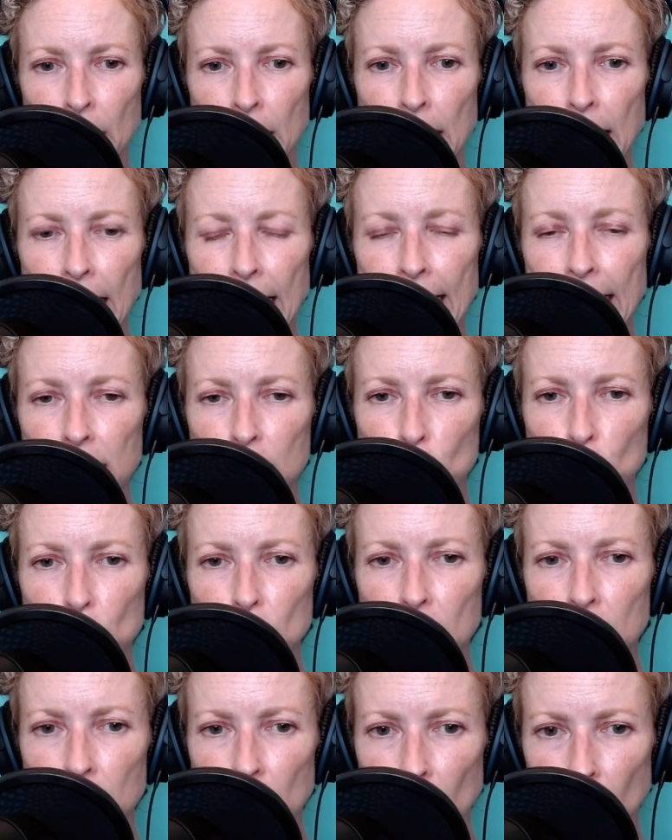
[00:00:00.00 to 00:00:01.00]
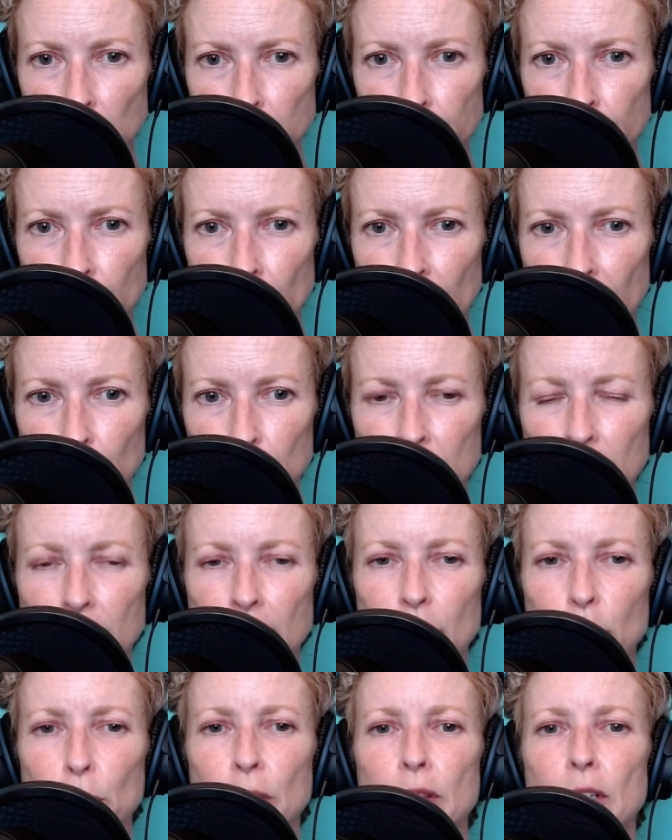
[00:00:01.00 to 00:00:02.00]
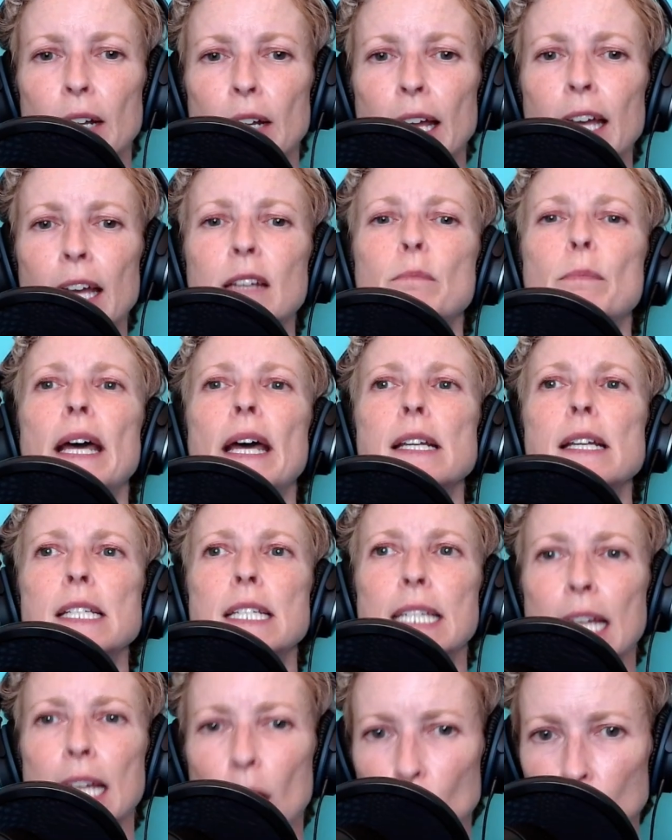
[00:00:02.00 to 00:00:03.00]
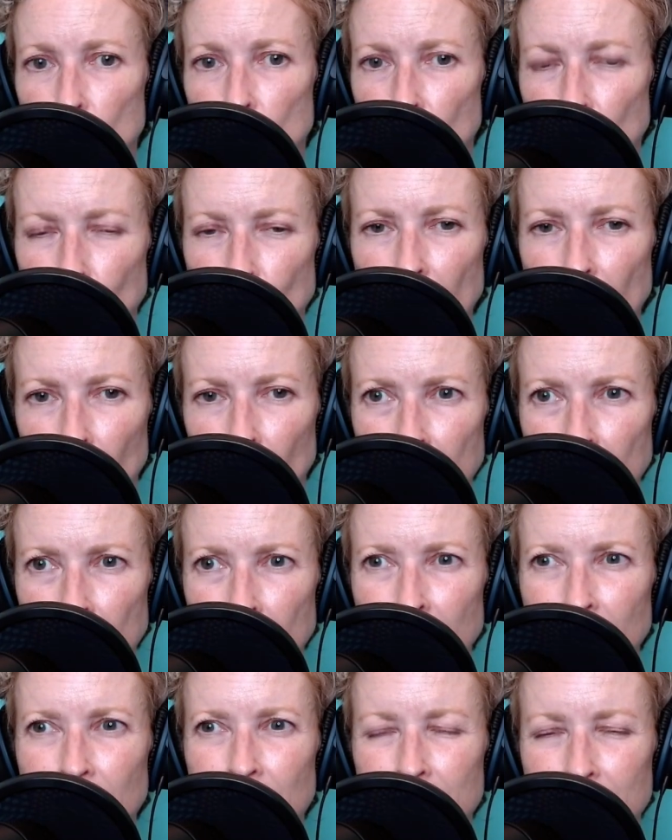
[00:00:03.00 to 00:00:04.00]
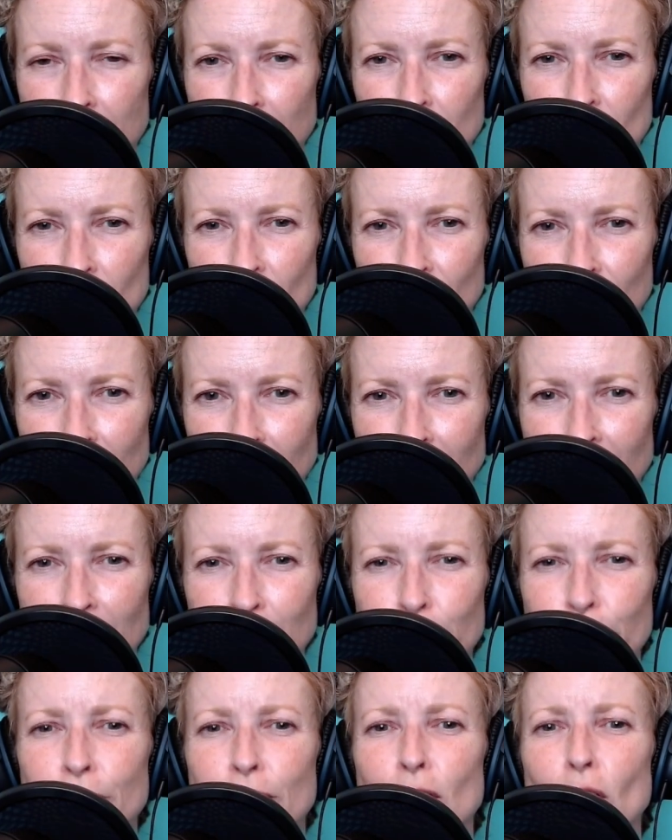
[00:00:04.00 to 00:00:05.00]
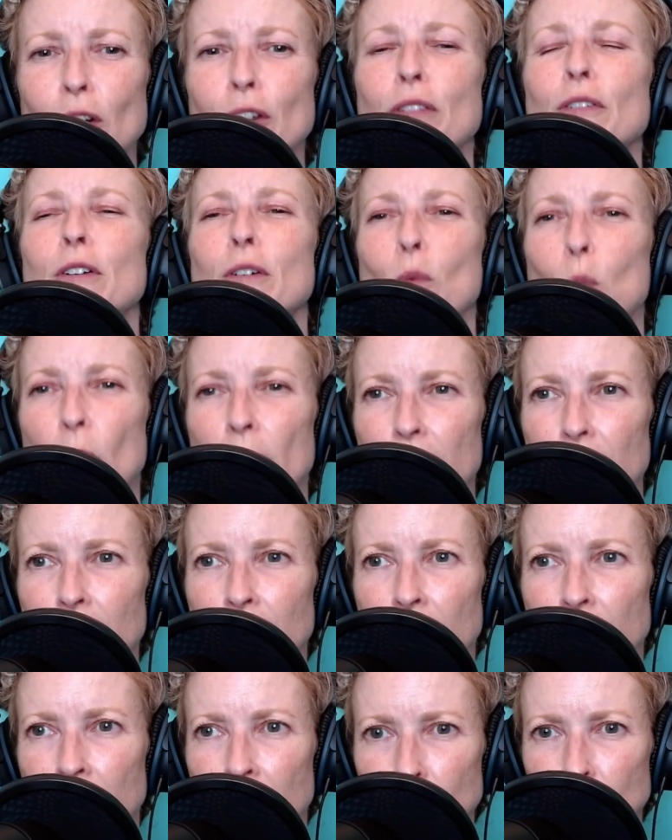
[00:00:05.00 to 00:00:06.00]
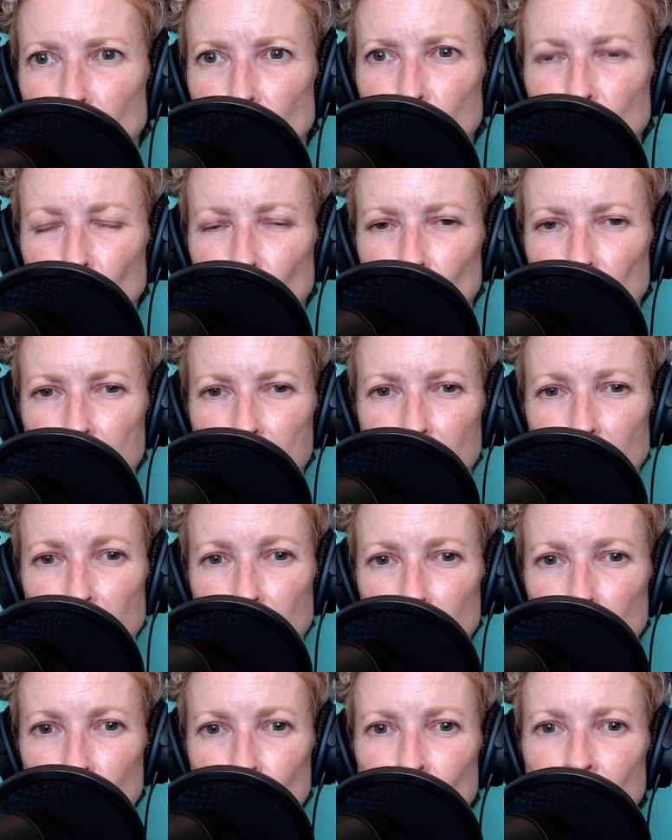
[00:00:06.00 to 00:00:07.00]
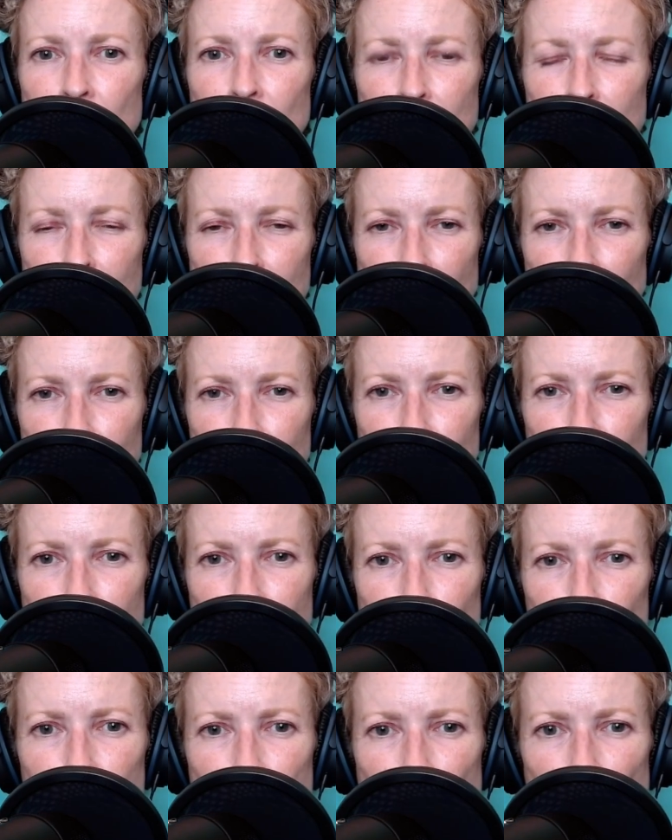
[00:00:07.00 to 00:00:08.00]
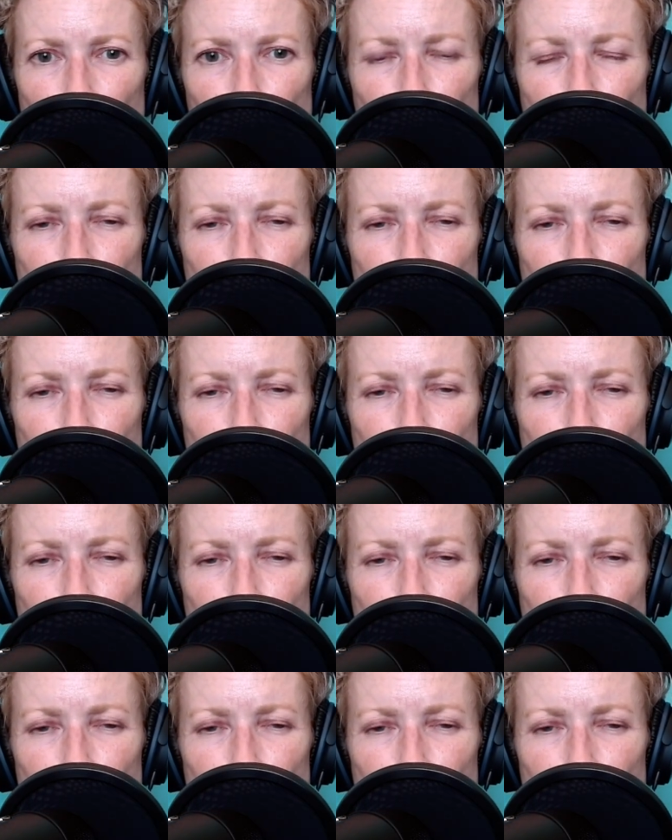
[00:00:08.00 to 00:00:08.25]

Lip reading: And as a result, for them to then put their head back down to the ground, it's actually kind of farther away, and you'll notice that their chin is kind of tipped up,